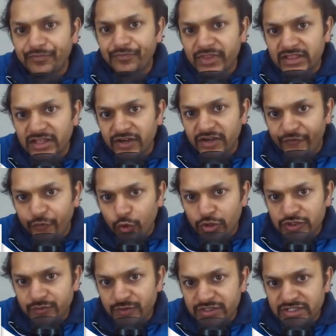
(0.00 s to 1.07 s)
the
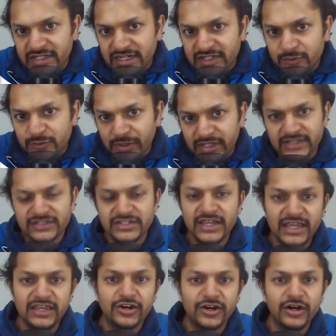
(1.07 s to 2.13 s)
force which is experienced
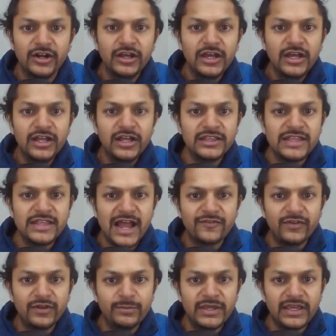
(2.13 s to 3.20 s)
here, that
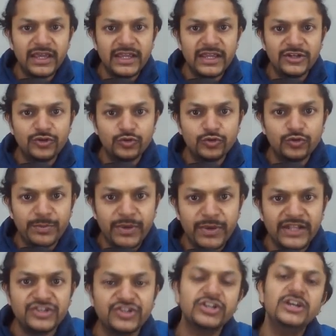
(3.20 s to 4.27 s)
will be into the
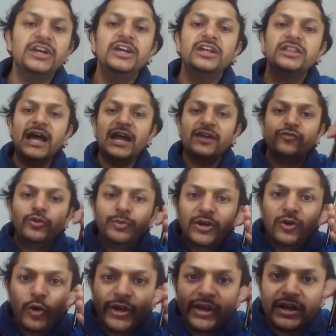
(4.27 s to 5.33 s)
page, that will be
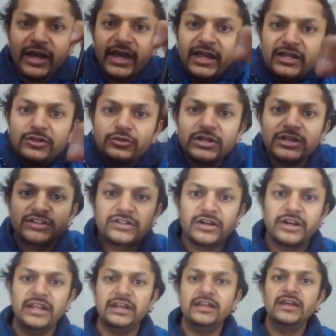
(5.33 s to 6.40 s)
going into the
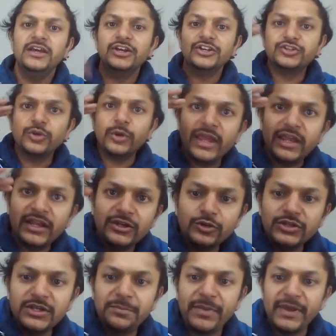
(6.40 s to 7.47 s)
screen. So into
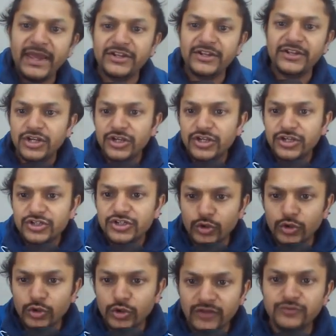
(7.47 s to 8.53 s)
the page.
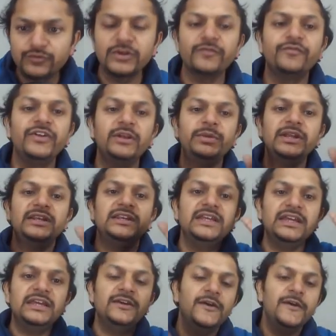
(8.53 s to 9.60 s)
So the answer will be
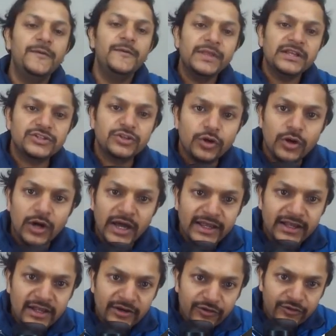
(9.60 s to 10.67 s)
D. So I
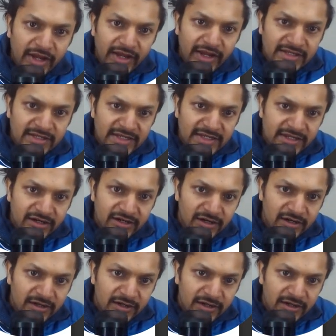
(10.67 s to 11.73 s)
can write
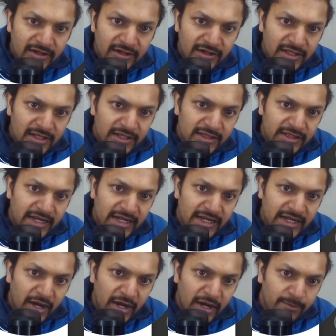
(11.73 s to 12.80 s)
here that
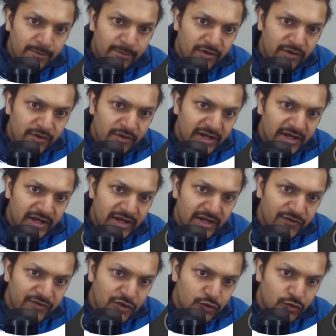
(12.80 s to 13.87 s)
palm will
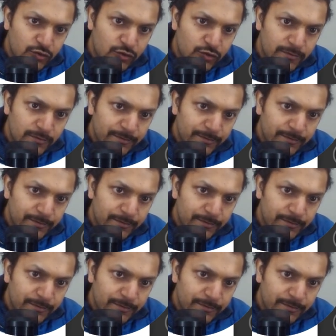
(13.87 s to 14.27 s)
give you